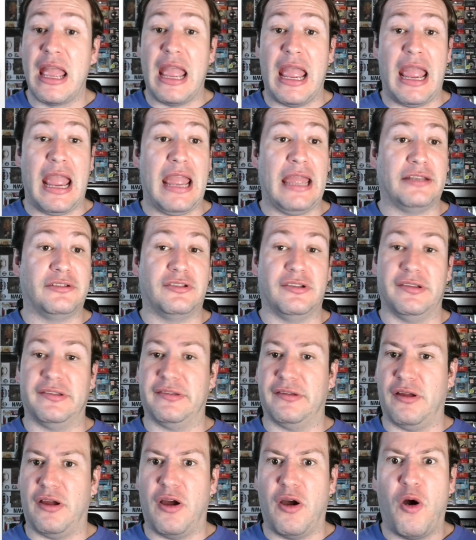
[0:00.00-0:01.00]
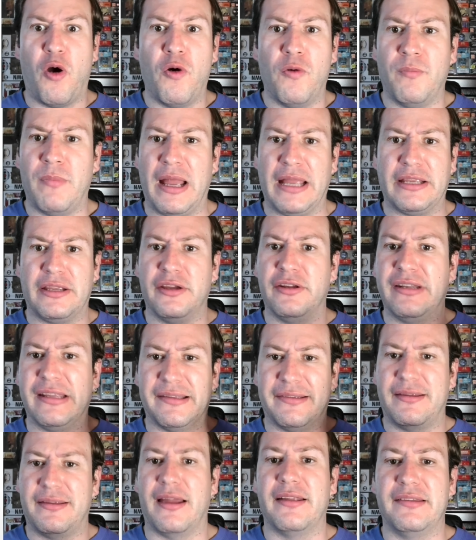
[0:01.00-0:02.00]
and just, oh my
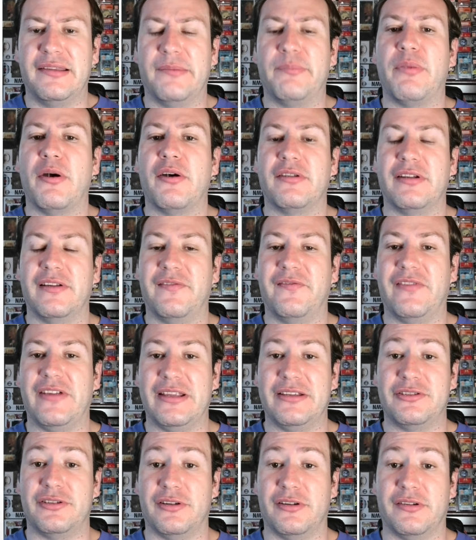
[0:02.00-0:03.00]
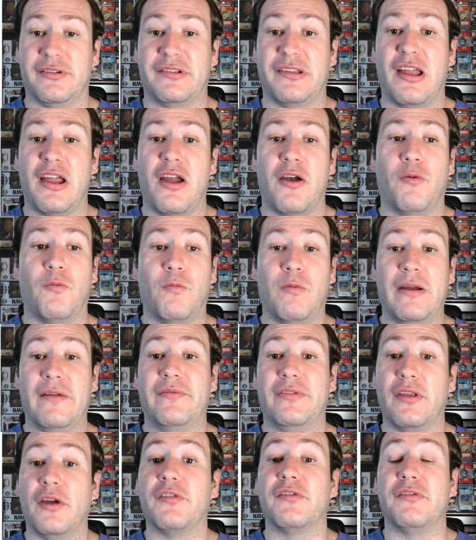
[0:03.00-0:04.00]
goodness, tons of bonus features with
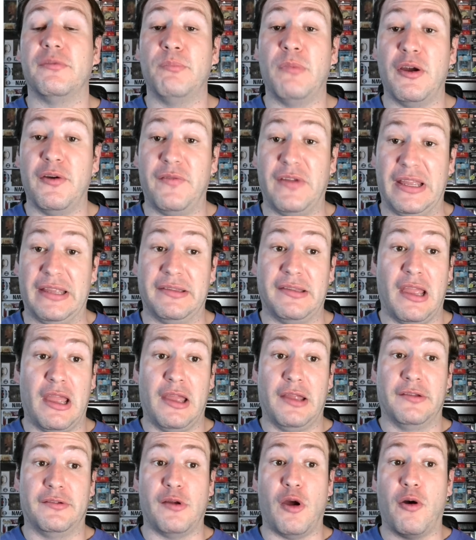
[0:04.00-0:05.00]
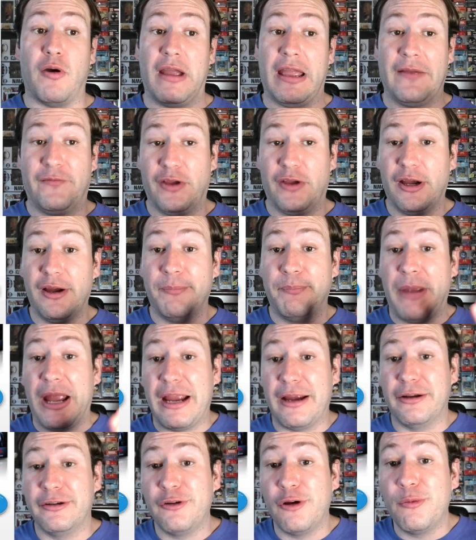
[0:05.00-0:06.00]
those movies. So if you're a
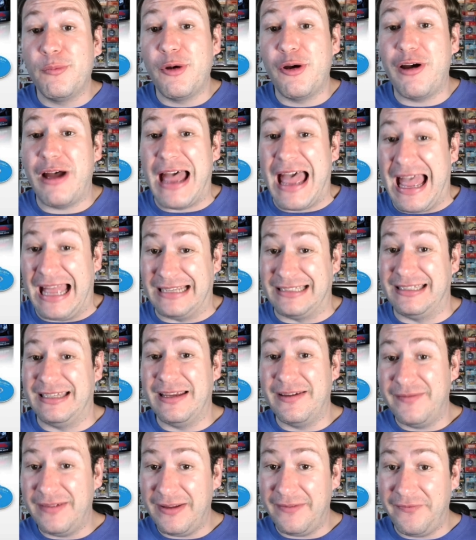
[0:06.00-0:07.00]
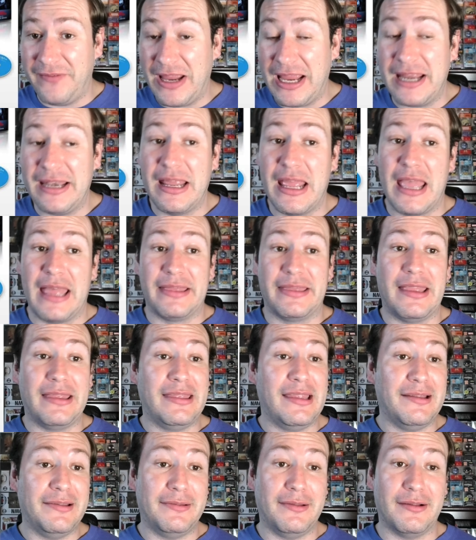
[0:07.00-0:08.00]
paranormal activity fan, then
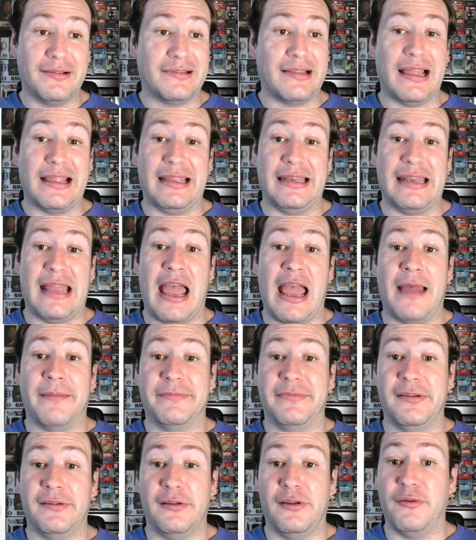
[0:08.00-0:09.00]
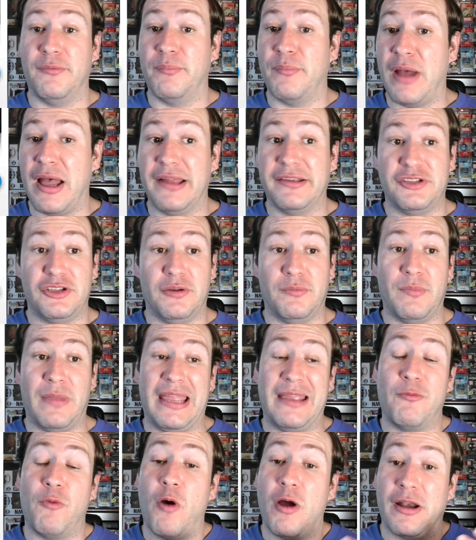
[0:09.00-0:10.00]
this looks like an absolute must. You
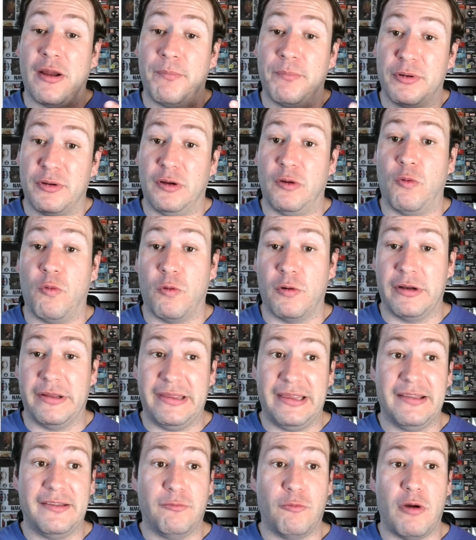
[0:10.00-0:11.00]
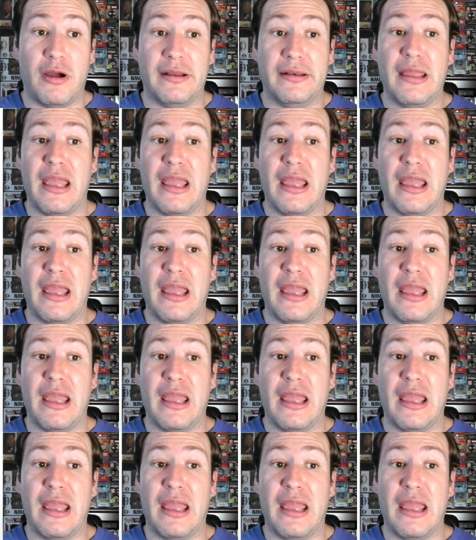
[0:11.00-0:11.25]
may want to pre-order this one